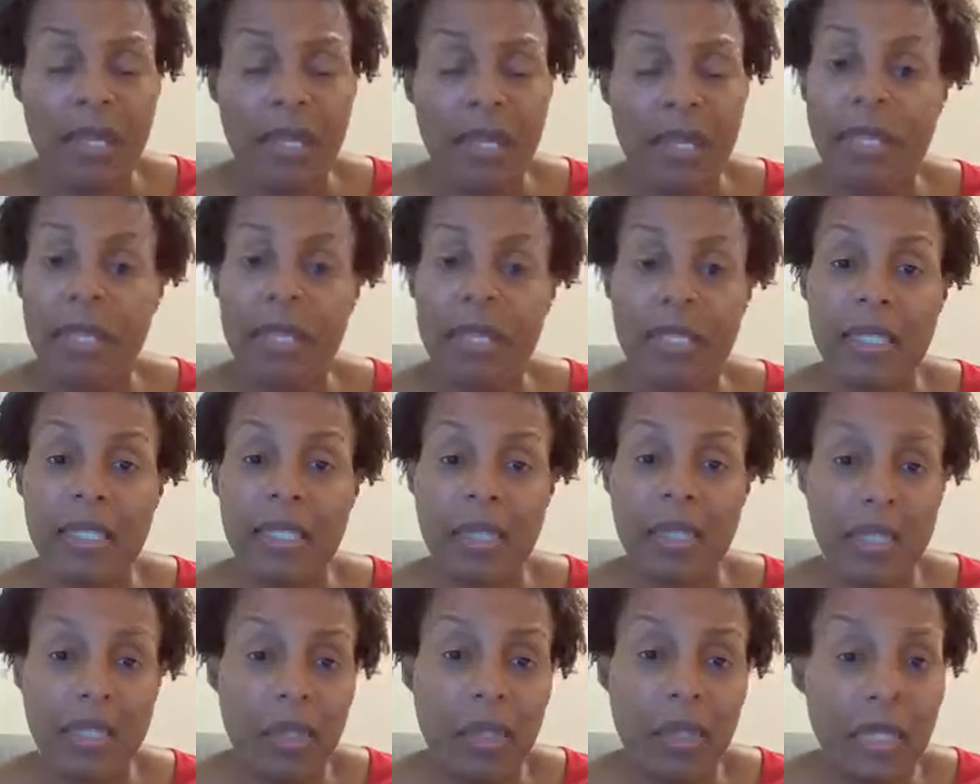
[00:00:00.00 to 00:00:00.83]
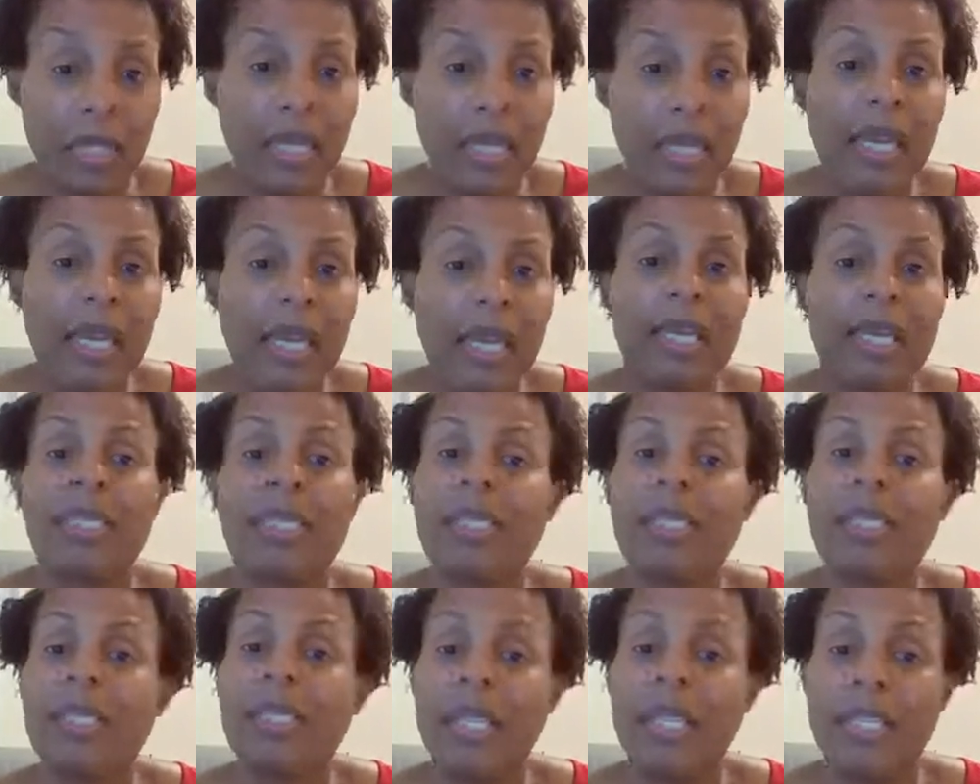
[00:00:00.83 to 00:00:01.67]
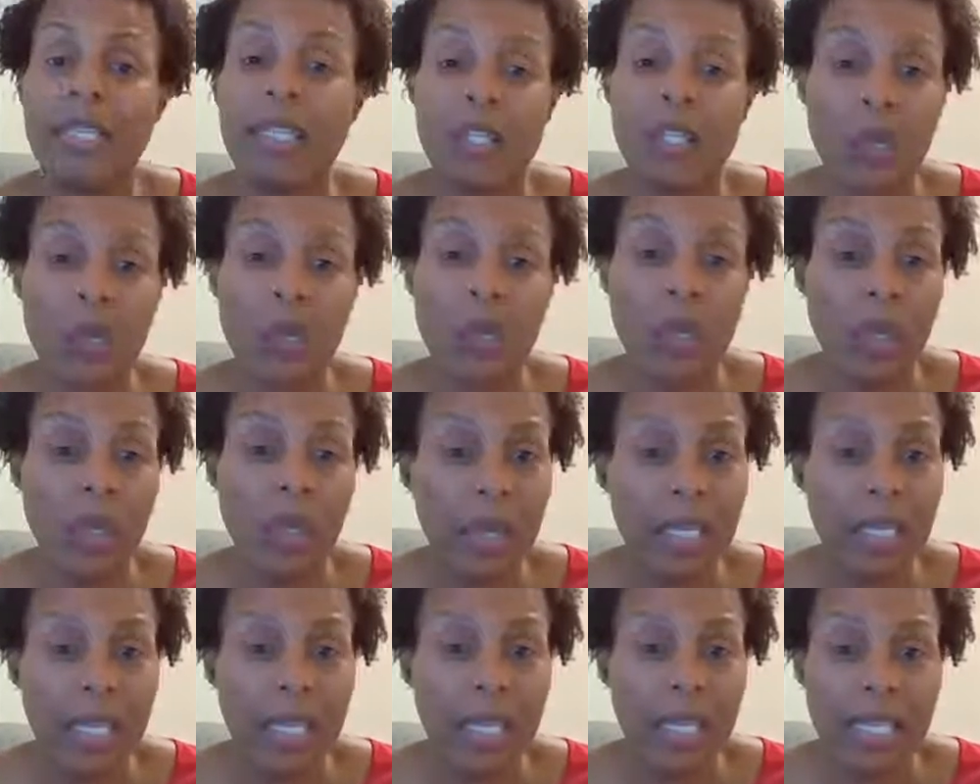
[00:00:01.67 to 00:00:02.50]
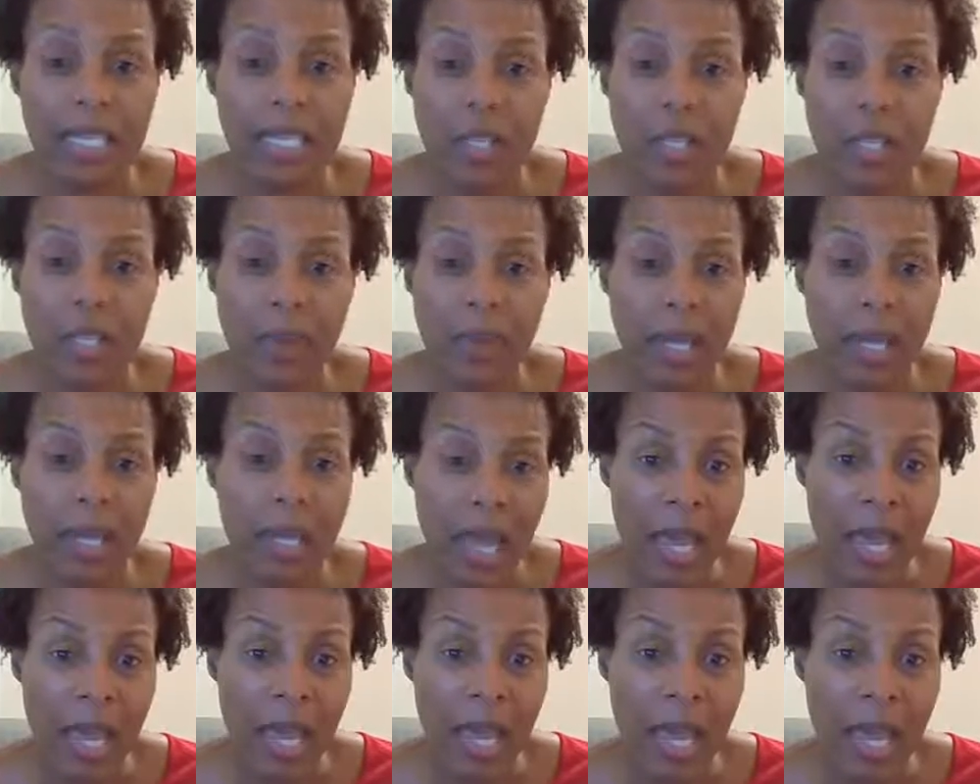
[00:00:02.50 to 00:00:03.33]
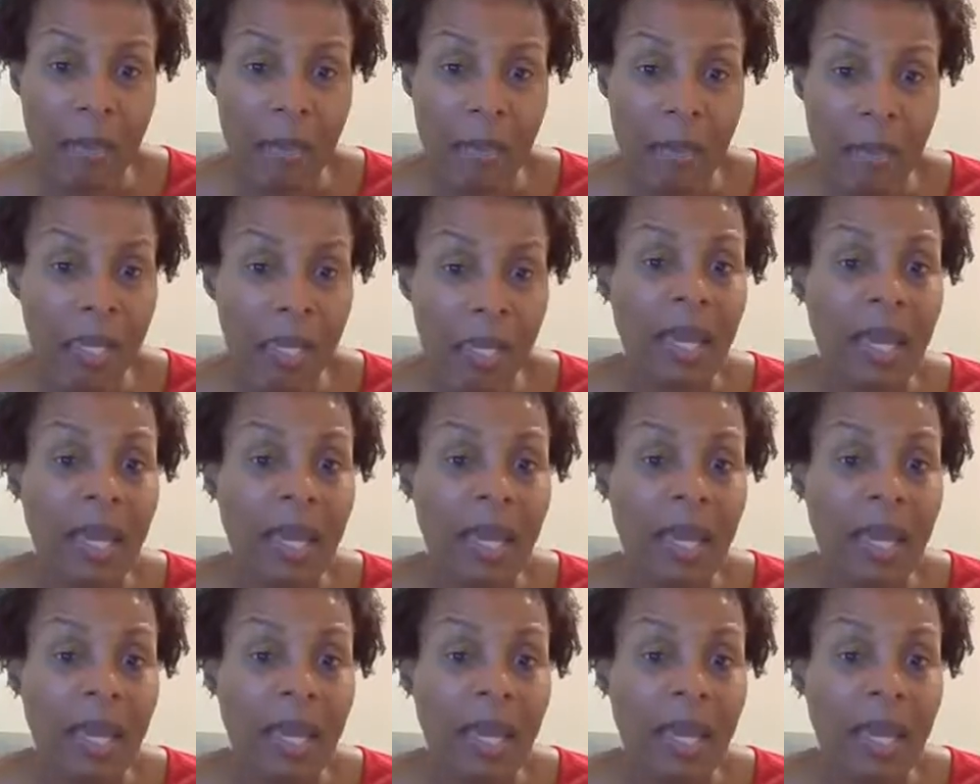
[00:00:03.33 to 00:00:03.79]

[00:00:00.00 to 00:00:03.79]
That's 30 days. It takes 21 days to create a new habit,